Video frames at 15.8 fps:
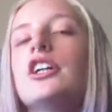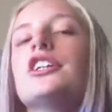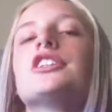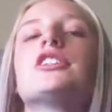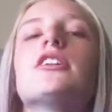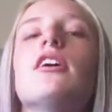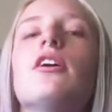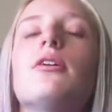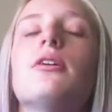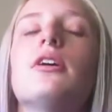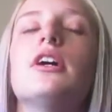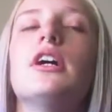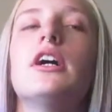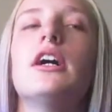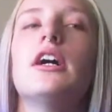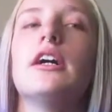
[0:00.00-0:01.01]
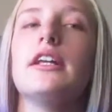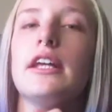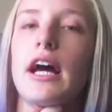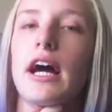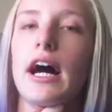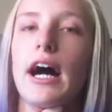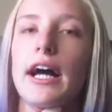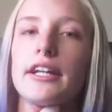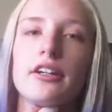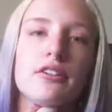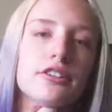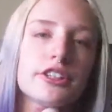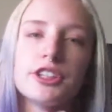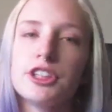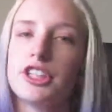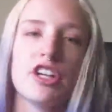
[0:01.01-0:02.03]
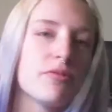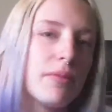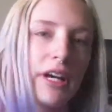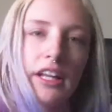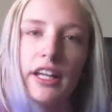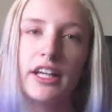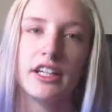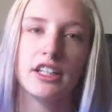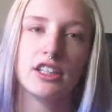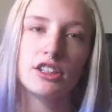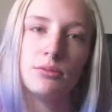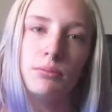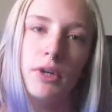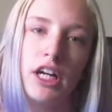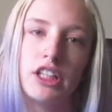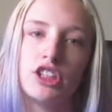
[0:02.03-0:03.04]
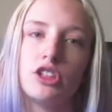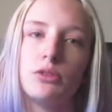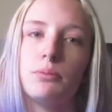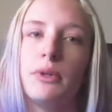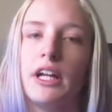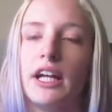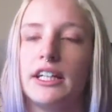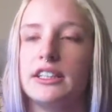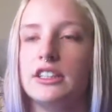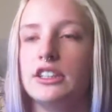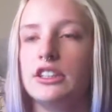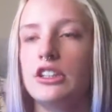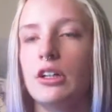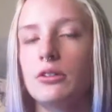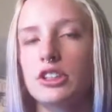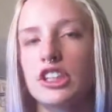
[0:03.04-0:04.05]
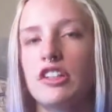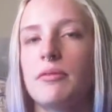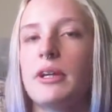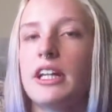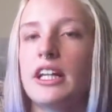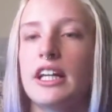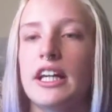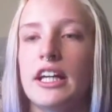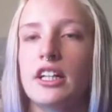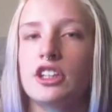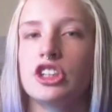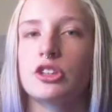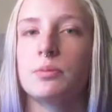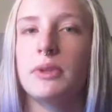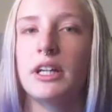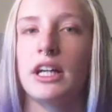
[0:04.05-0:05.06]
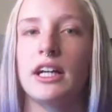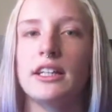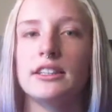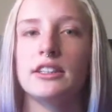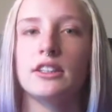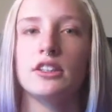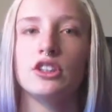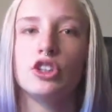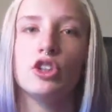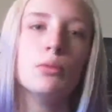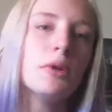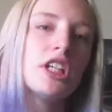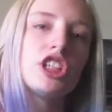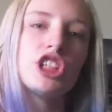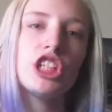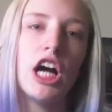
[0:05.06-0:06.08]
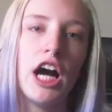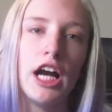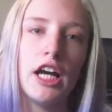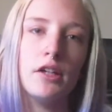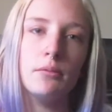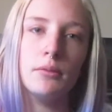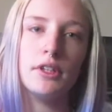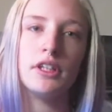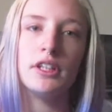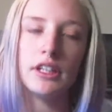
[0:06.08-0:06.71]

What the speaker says: So yeah, I don't really shave my leg hair as much, but I don't shave my leg hair just because too much time.